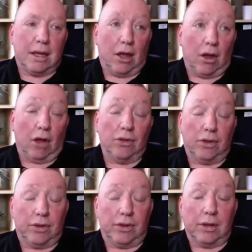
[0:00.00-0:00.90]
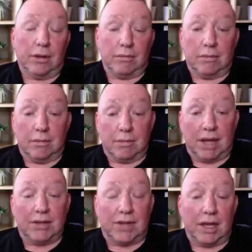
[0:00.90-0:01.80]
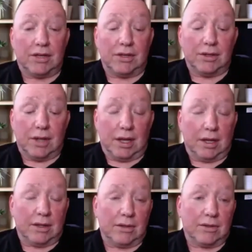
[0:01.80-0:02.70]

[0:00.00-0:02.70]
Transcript: uh, on the meditation uh,